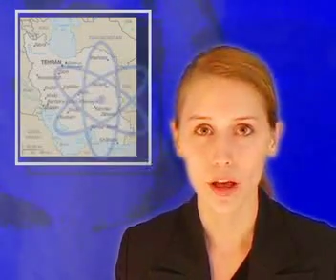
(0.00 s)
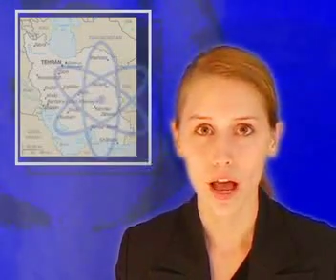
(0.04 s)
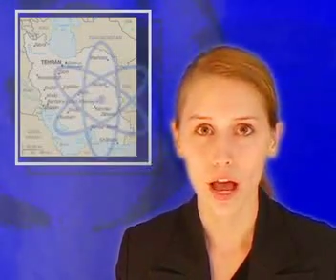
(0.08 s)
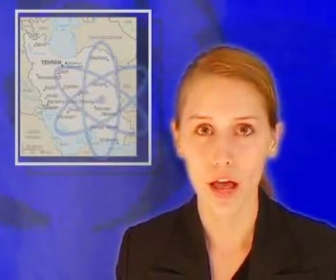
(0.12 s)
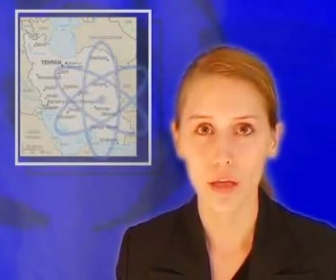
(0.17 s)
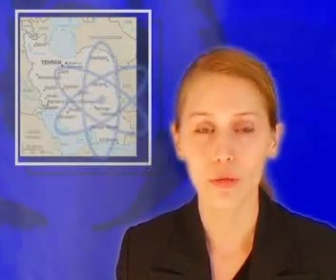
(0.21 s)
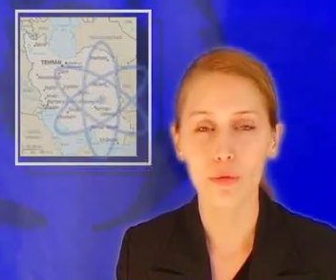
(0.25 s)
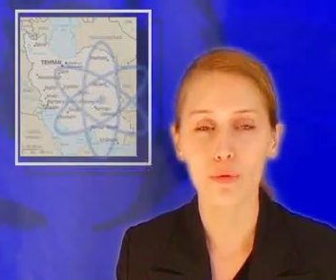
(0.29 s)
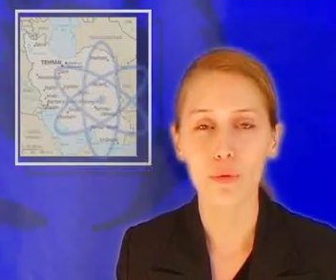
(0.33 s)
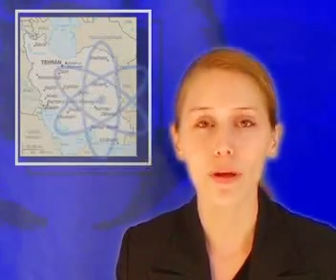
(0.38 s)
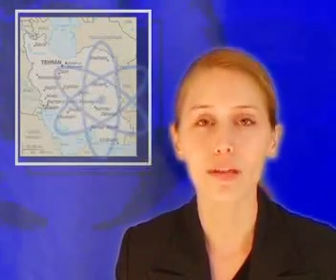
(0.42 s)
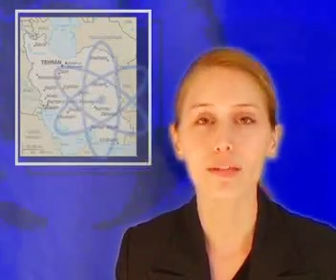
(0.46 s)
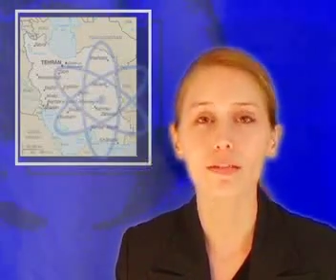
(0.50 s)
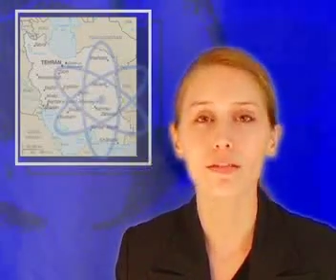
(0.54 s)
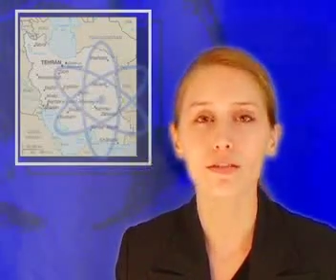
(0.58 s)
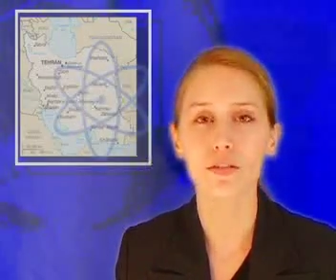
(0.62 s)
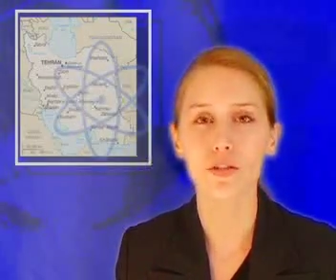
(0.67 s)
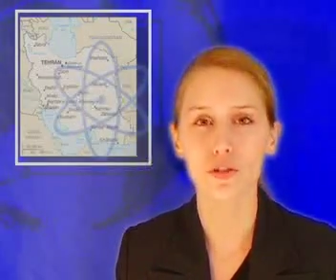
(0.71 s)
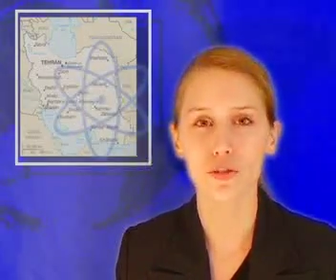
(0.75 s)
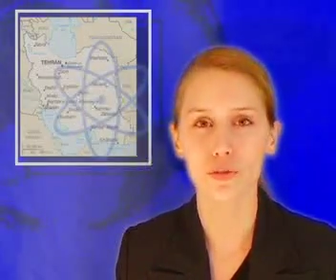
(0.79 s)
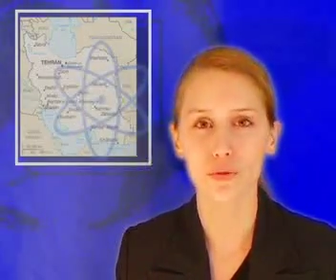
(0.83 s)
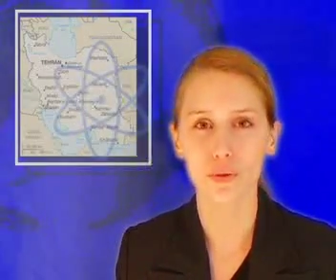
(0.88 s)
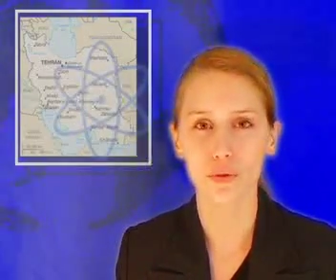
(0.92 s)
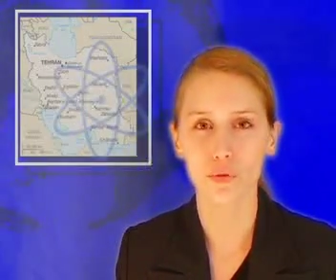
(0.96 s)
and
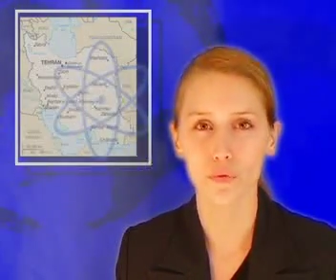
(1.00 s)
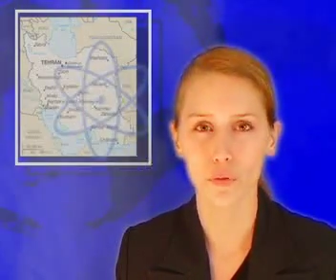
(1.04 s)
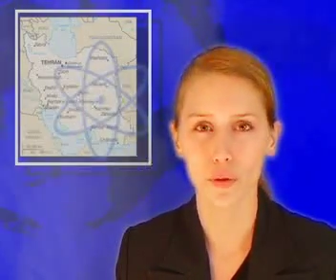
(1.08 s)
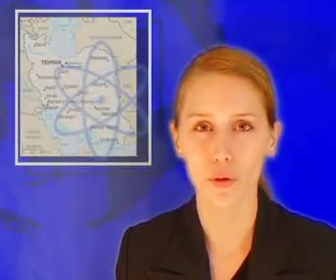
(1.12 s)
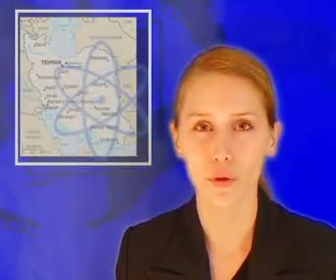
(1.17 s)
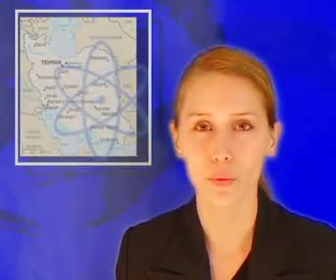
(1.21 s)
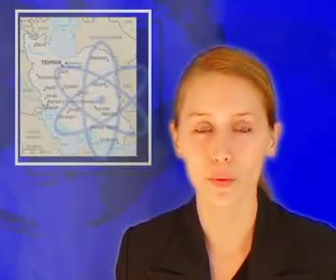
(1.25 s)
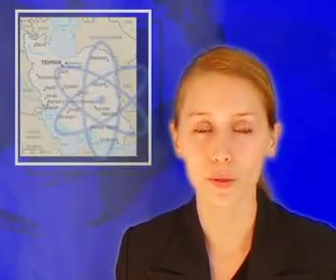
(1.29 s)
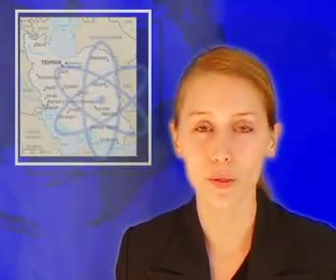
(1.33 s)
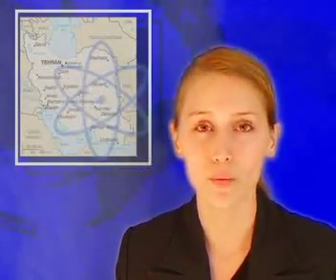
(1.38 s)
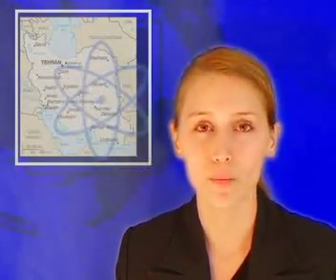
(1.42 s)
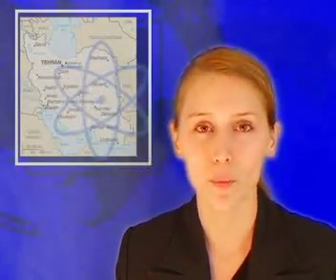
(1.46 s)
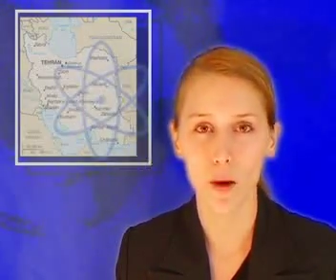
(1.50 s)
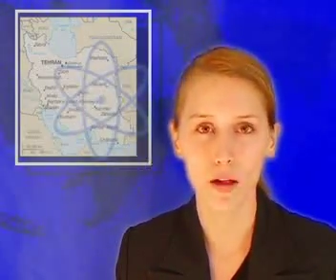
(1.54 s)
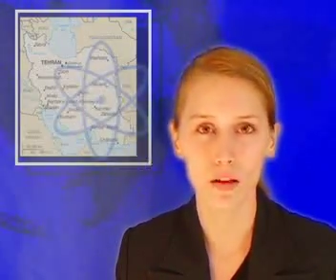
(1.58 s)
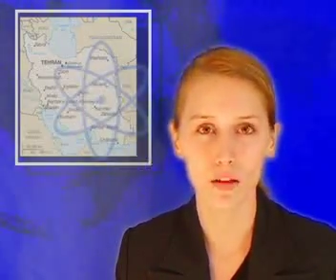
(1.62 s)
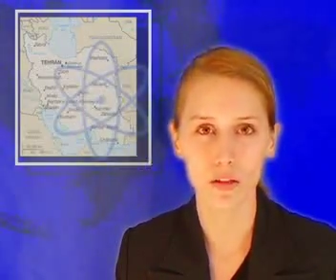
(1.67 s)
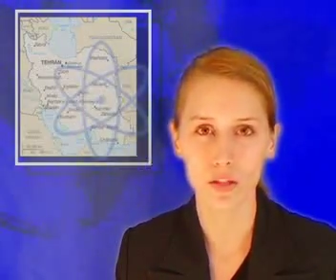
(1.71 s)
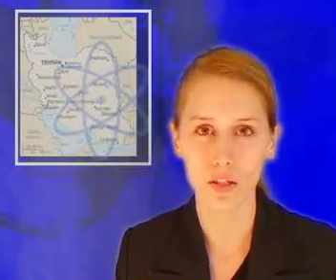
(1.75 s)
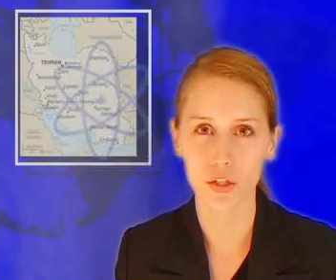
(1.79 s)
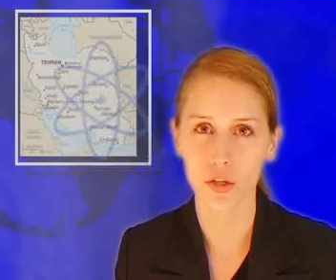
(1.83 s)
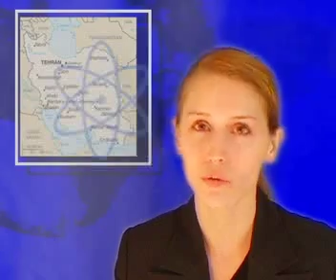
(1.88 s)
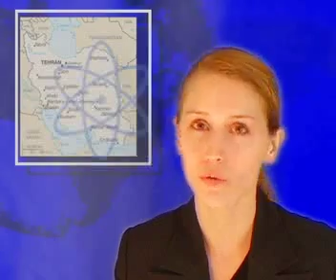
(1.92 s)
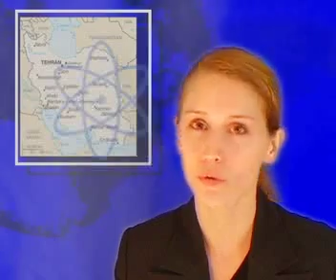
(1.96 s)
threatens to review its
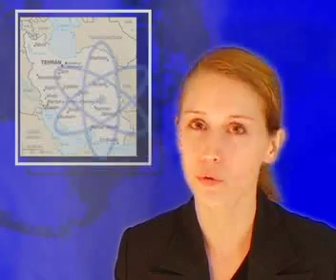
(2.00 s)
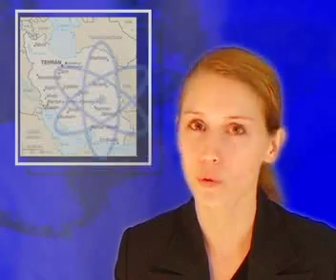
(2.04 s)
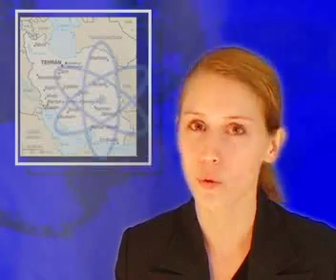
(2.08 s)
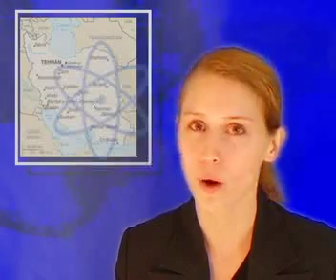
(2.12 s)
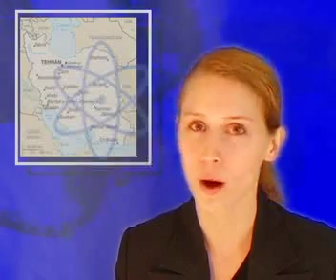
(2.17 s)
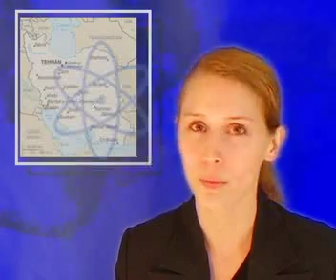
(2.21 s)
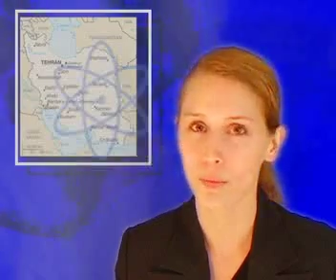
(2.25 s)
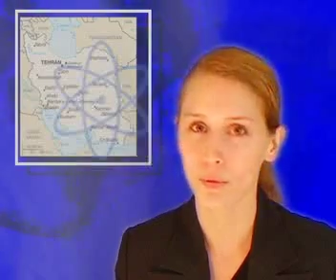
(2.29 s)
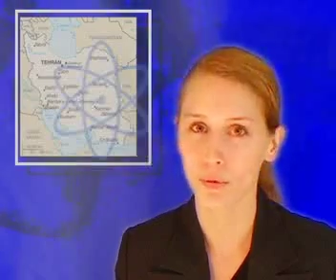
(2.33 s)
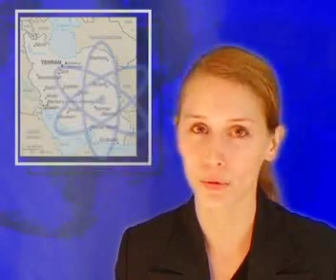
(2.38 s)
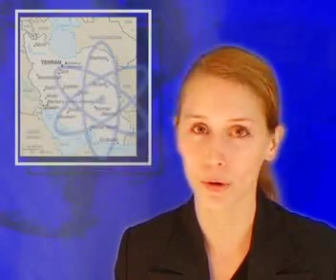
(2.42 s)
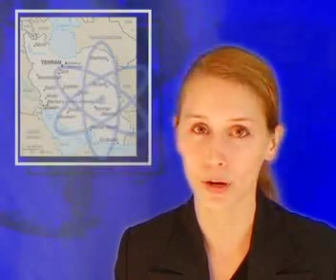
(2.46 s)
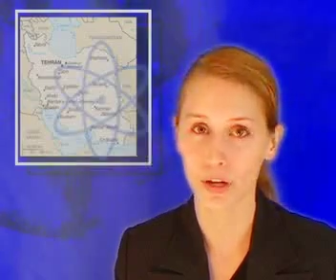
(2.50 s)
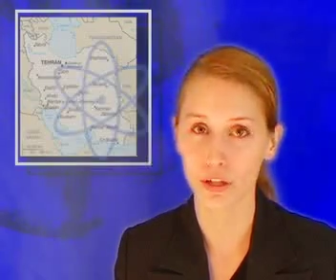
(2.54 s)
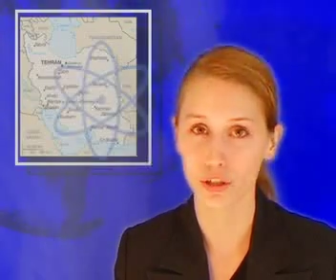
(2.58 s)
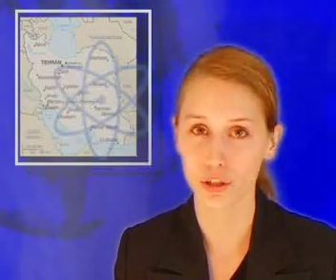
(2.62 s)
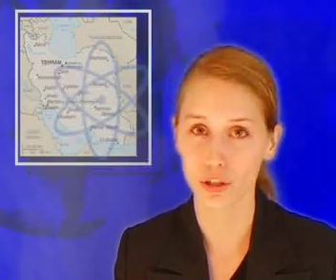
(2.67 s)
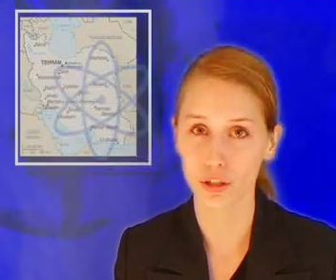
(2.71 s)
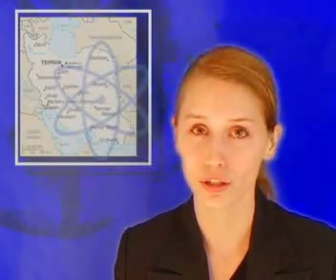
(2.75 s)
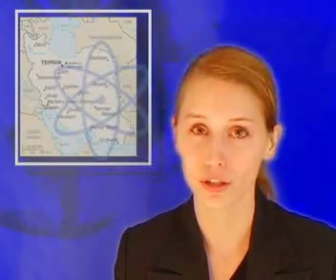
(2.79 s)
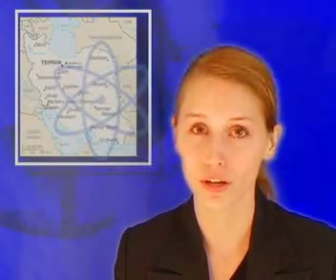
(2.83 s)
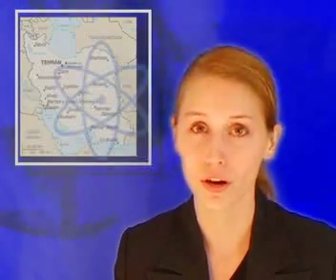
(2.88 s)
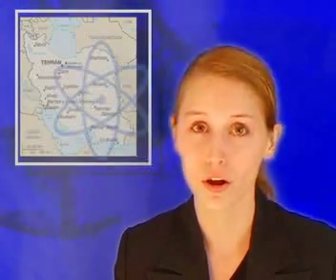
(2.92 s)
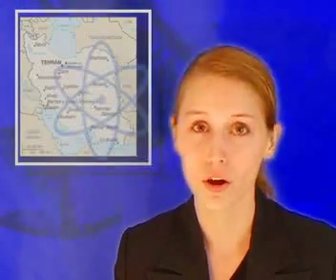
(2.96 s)
policy of
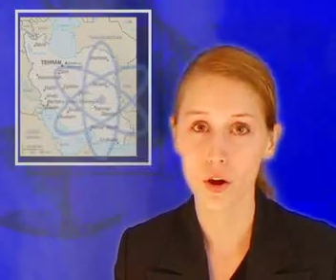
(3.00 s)
cooperation